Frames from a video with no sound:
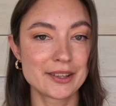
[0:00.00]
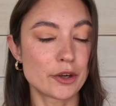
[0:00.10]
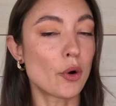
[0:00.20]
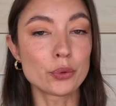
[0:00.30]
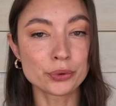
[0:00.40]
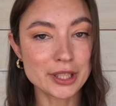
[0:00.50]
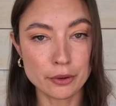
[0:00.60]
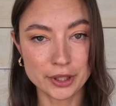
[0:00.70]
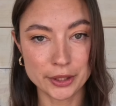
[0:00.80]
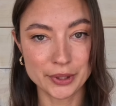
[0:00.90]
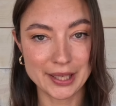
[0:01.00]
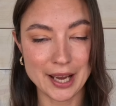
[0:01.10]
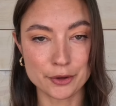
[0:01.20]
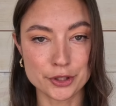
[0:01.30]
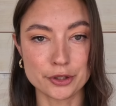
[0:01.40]
they're only going to
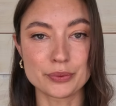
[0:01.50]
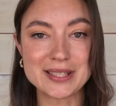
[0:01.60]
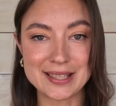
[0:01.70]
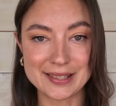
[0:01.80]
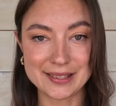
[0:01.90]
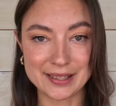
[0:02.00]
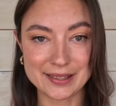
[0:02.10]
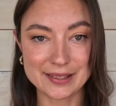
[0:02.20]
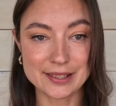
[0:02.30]
encounter resistance.